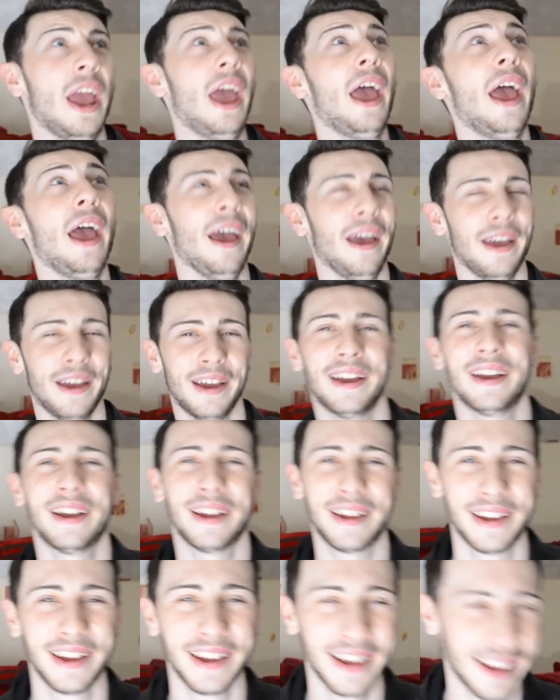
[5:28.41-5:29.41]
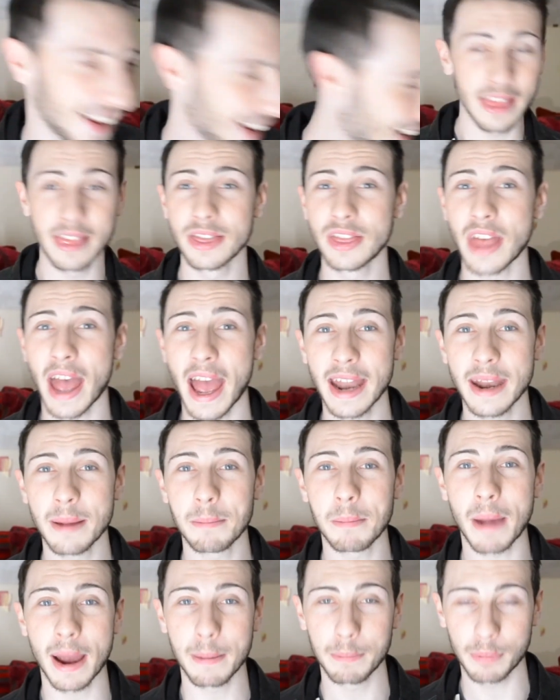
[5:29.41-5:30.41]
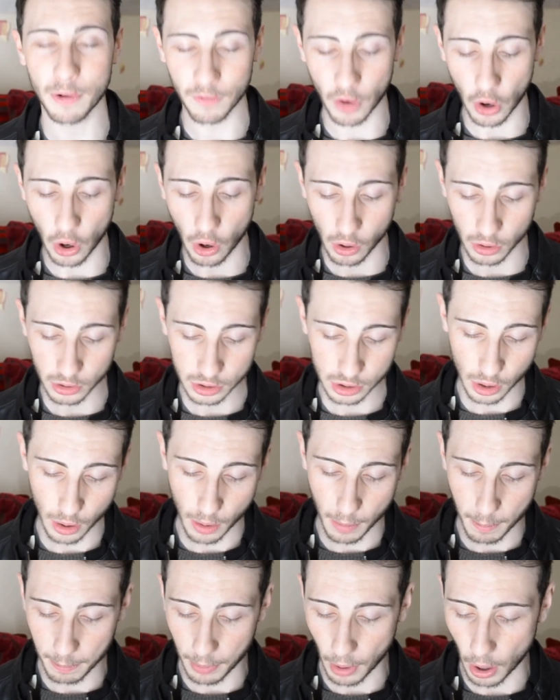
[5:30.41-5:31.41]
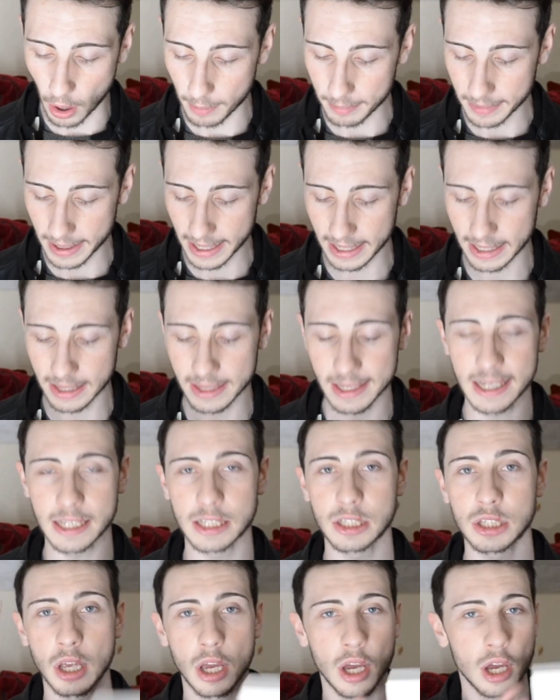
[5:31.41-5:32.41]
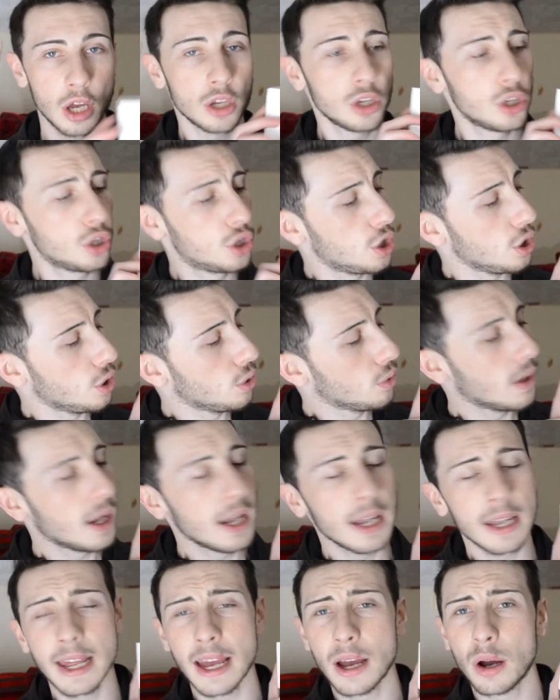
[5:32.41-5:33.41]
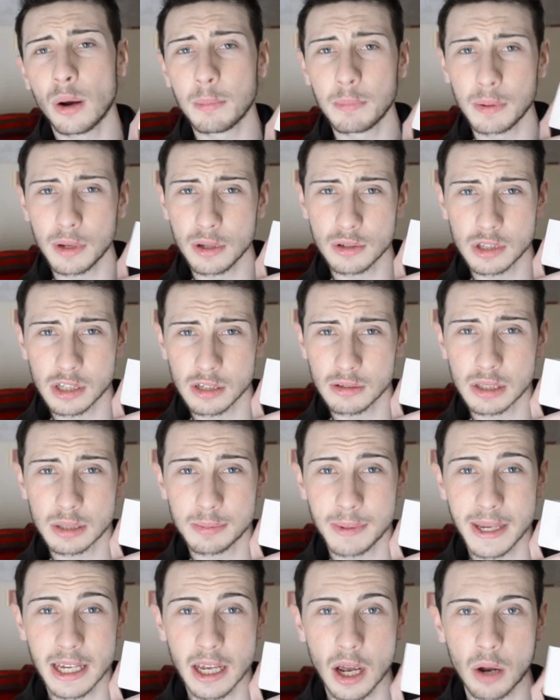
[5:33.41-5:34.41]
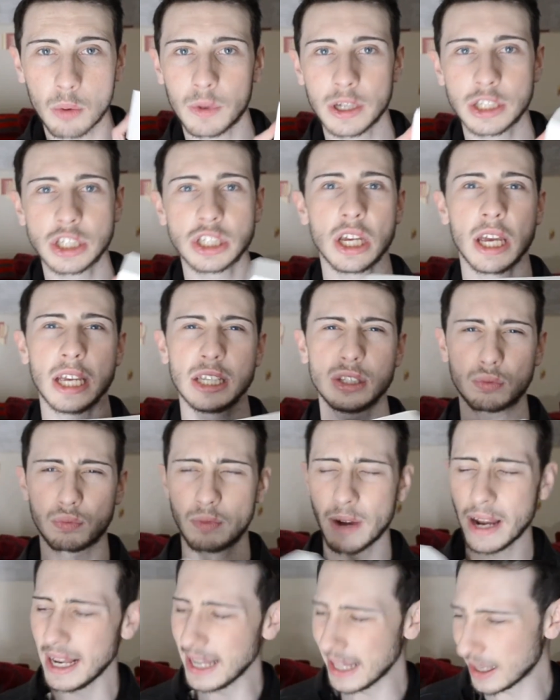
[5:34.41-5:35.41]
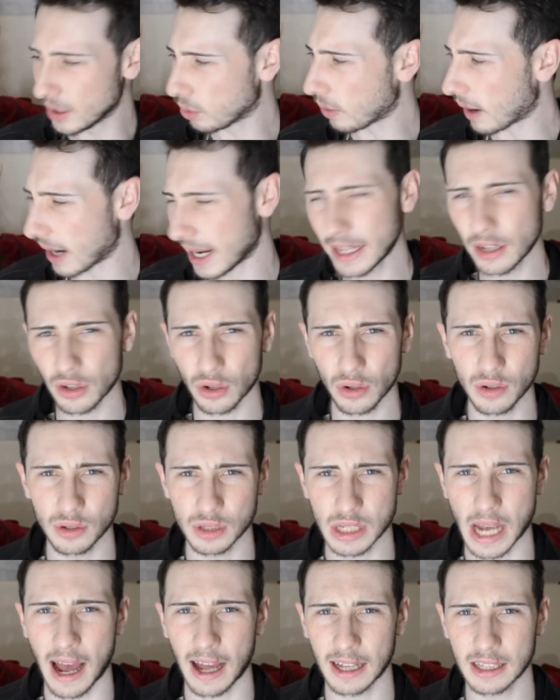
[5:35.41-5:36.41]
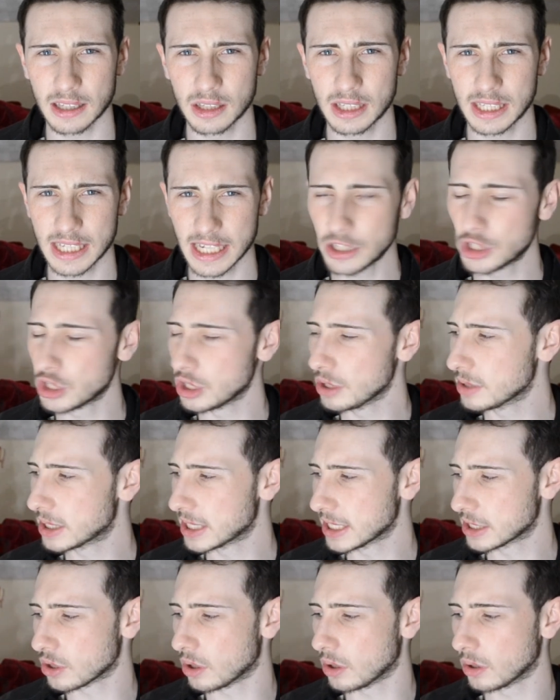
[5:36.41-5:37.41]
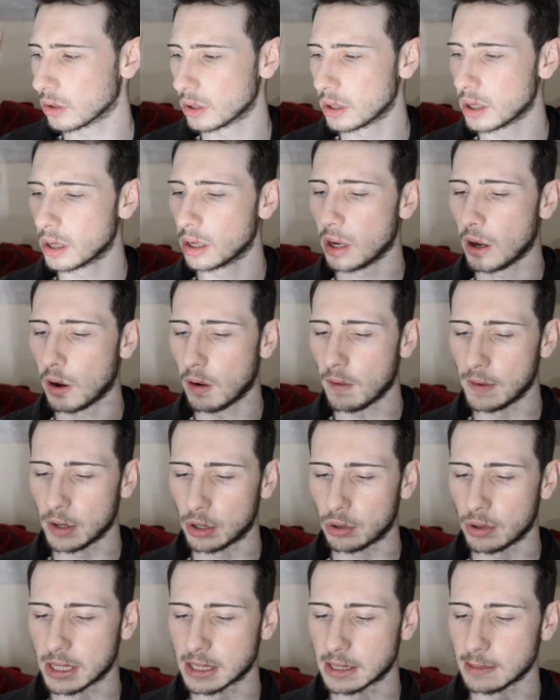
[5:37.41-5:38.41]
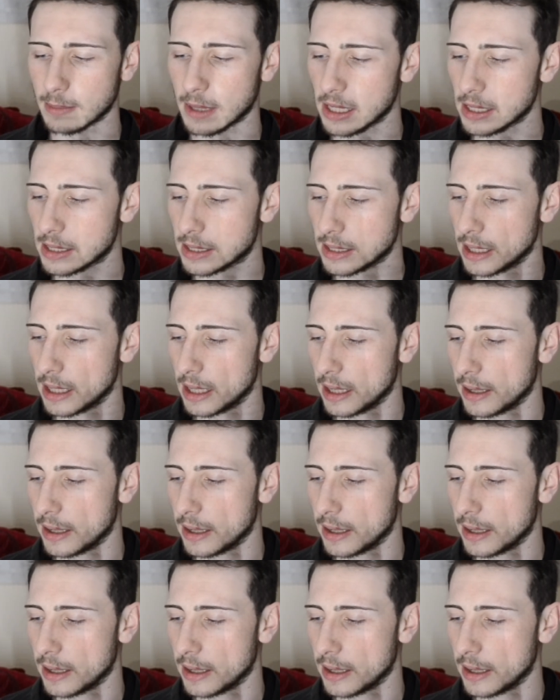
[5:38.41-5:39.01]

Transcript: it. Then my brother also bought me this cute little Bluetooth speaker, which is really quite good. I did use this on over Christmas